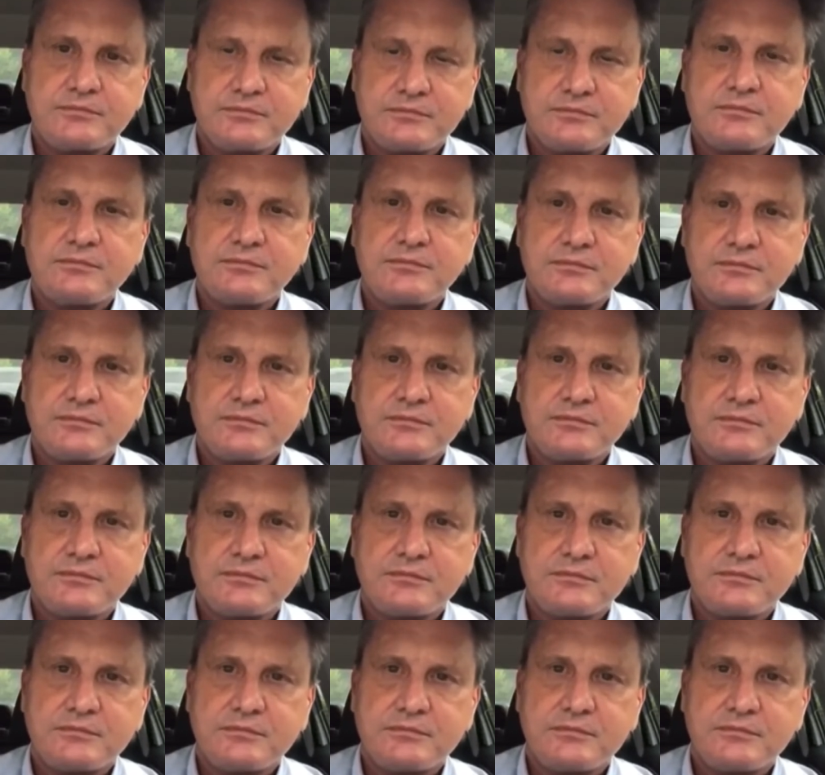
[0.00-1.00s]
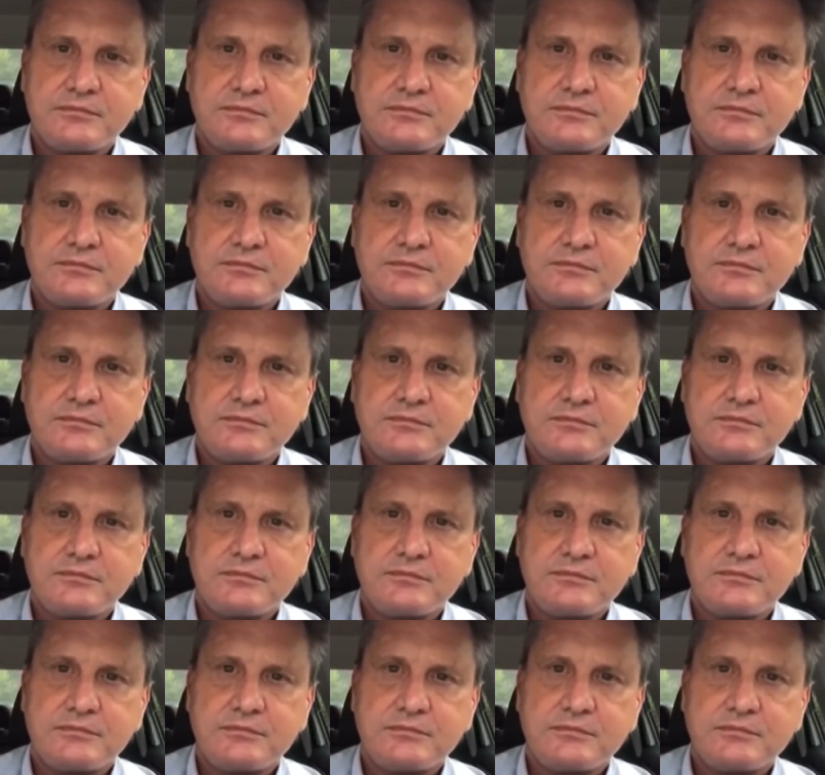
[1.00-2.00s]

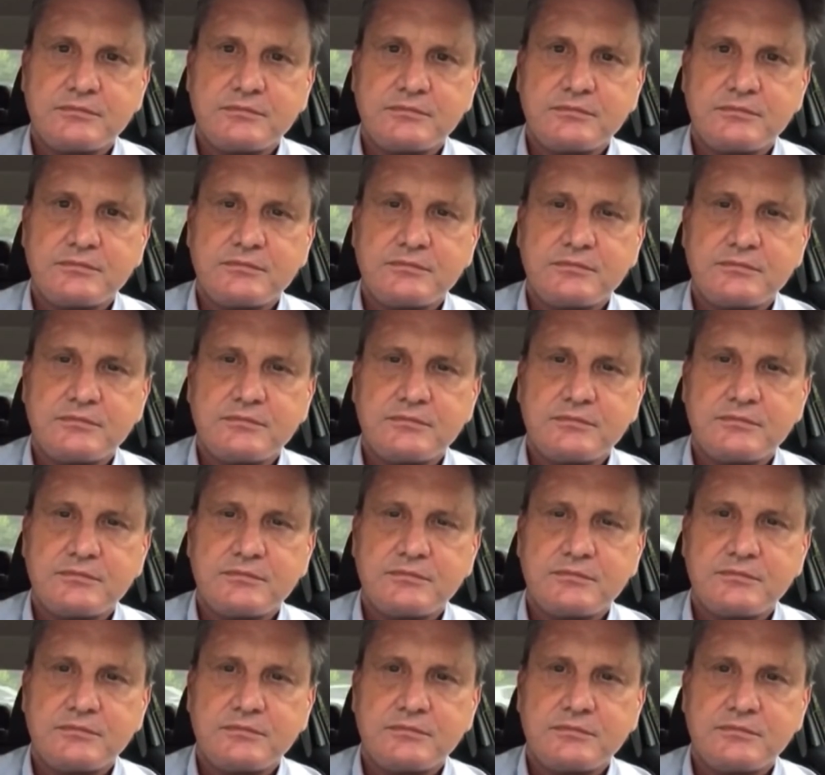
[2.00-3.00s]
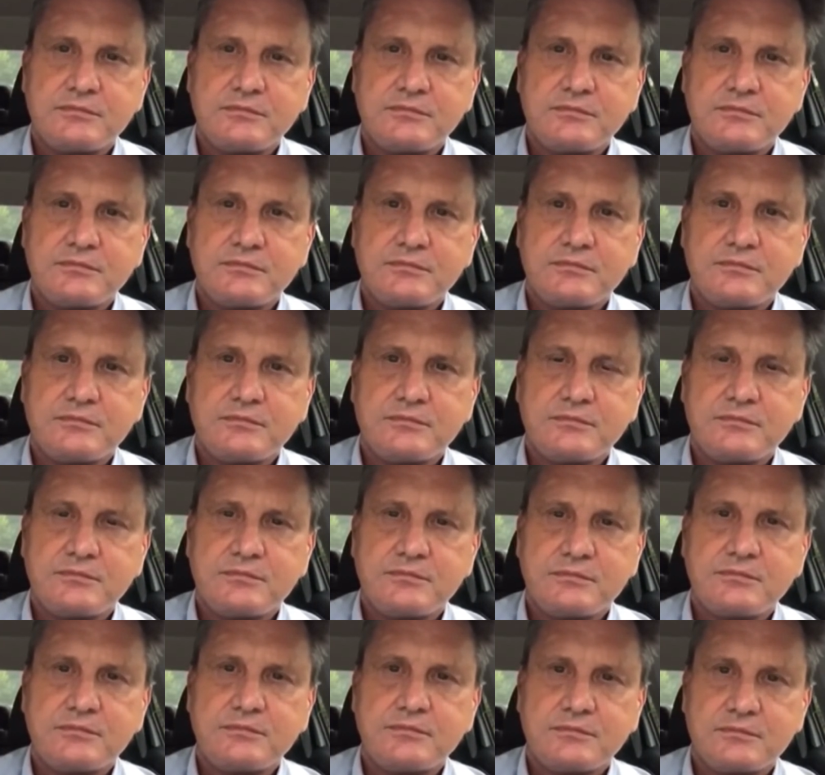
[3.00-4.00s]

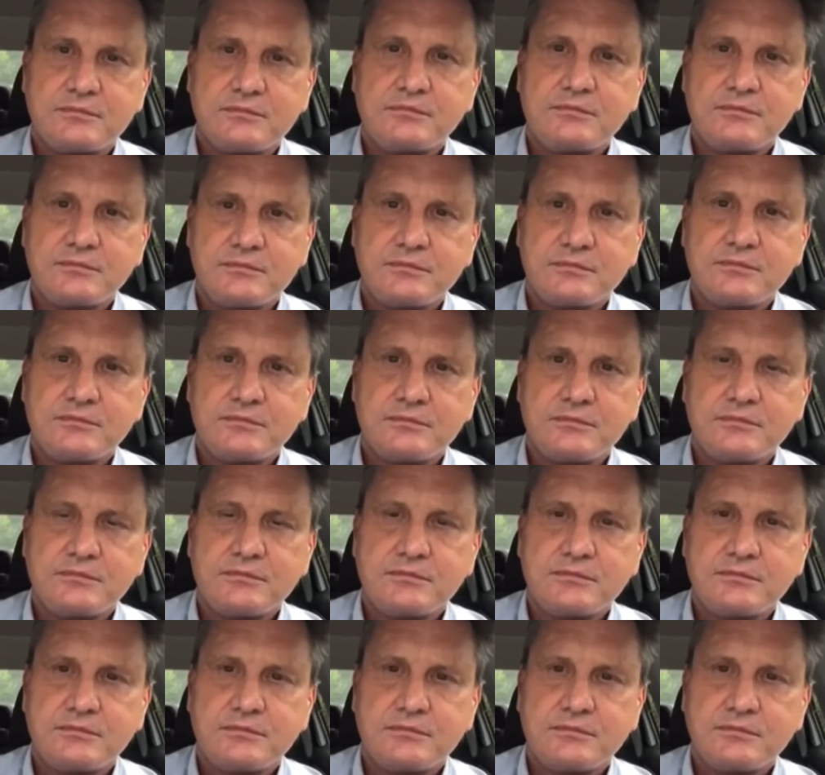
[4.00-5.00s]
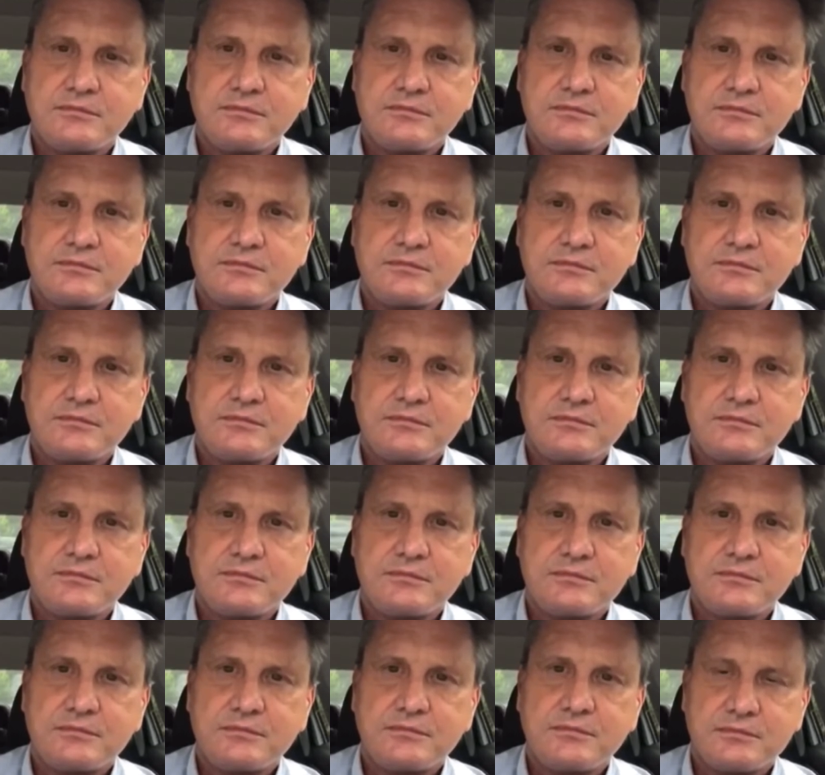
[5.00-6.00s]

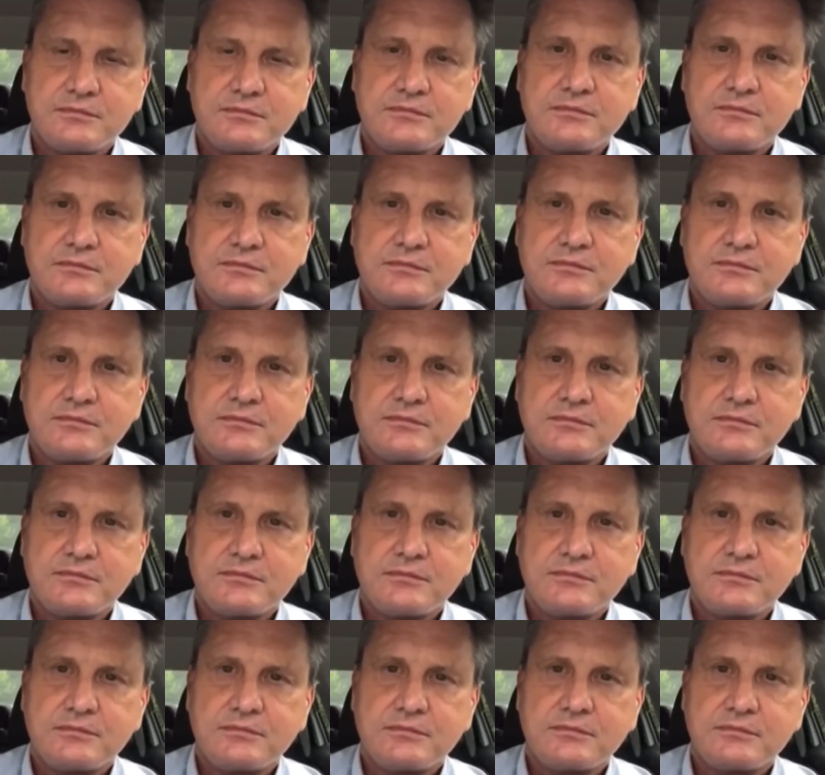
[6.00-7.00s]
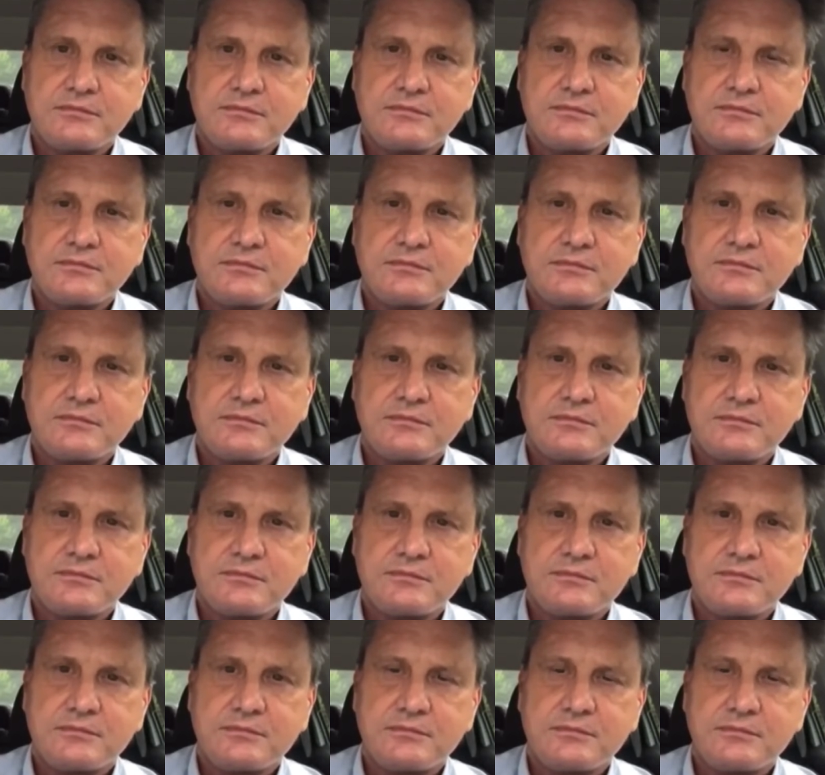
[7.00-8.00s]
(silent)